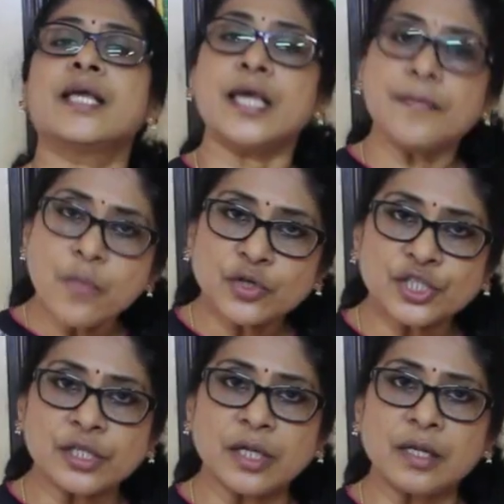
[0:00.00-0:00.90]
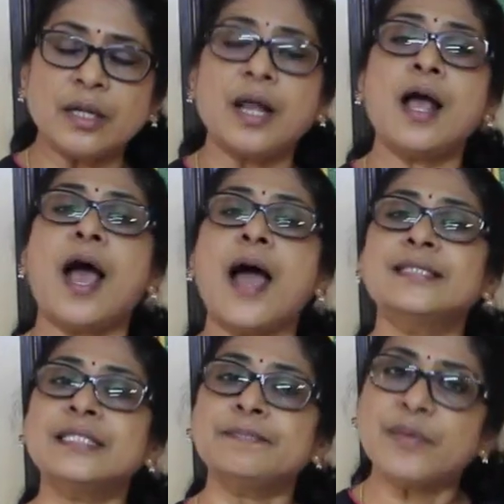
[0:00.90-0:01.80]
emotional
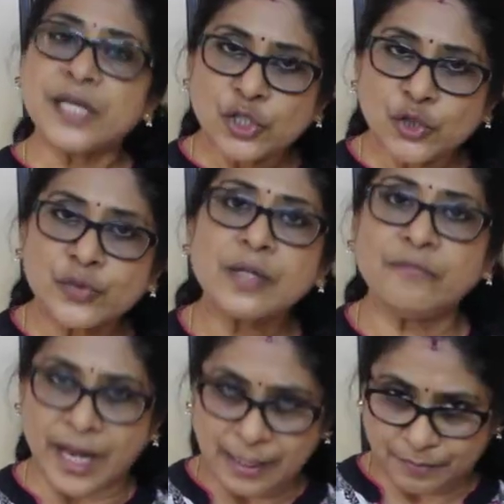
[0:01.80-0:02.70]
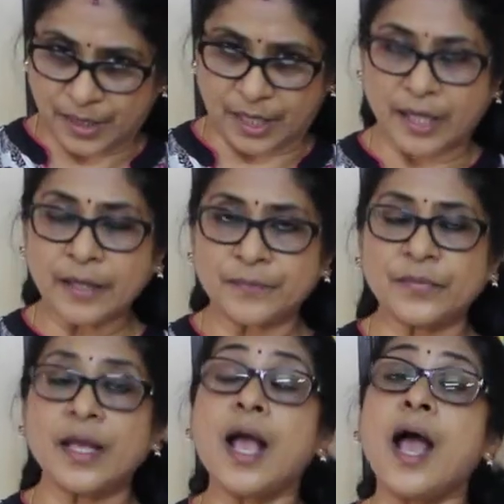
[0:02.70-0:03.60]
and spiritual well-being,
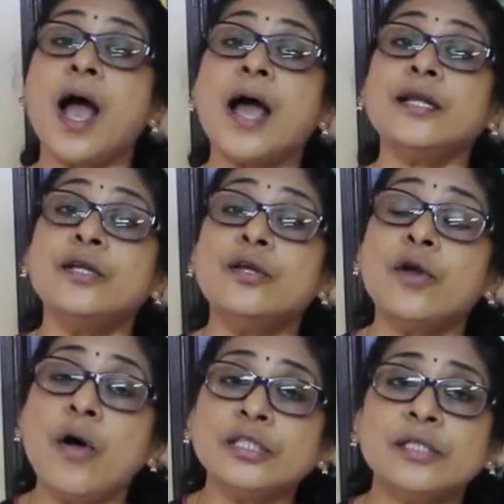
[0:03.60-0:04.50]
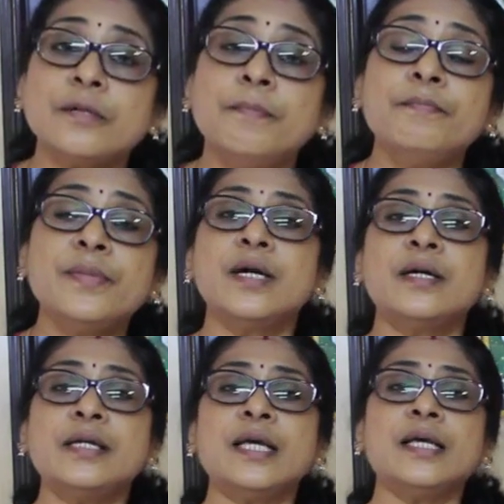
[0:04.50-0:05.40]
and not
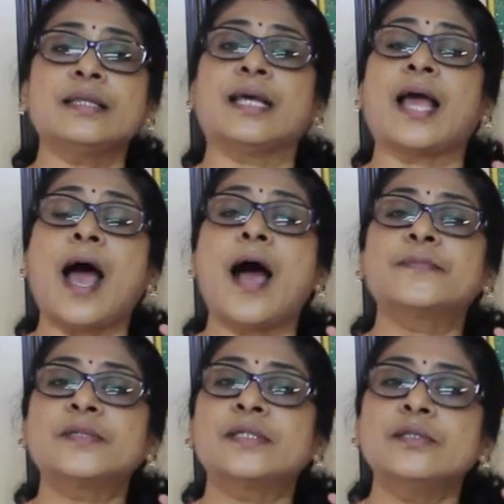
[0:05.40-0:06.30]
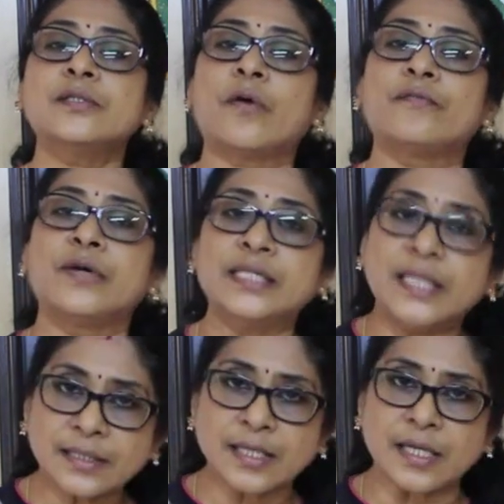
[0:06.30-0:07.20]
merely the absence of a
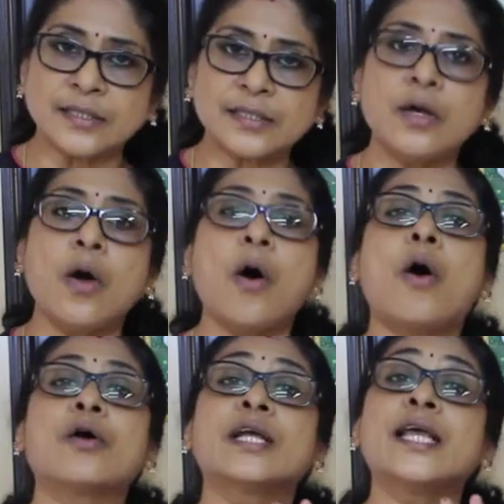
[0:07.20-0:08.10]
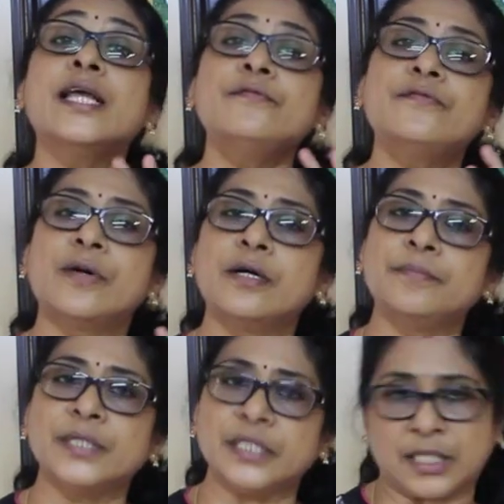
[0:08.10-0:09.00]
disease or
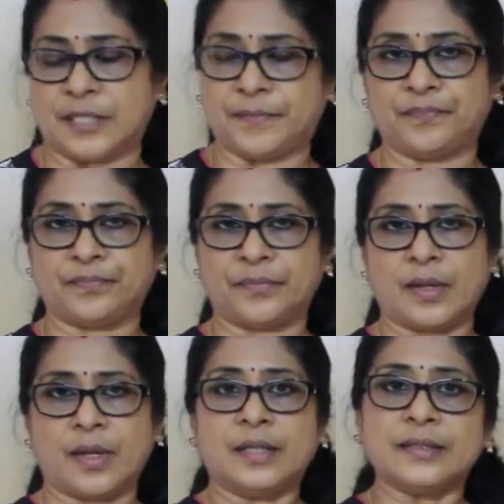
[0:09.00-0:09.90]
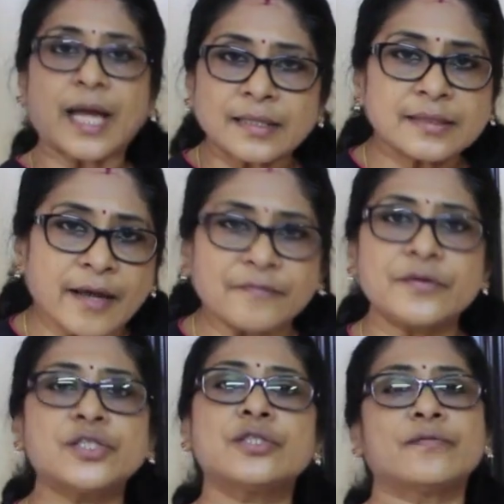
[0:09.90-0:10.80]
infirmity. That is the
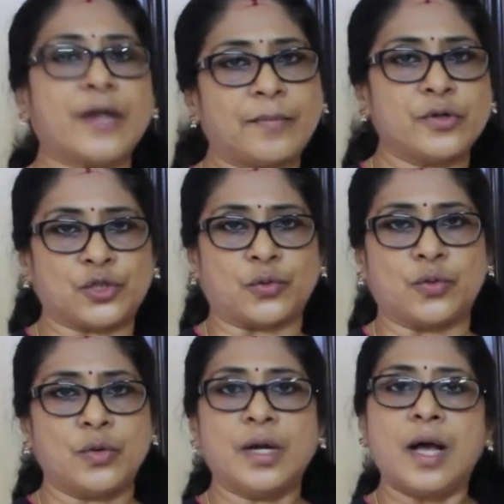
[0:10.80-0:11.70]
definition of WHO.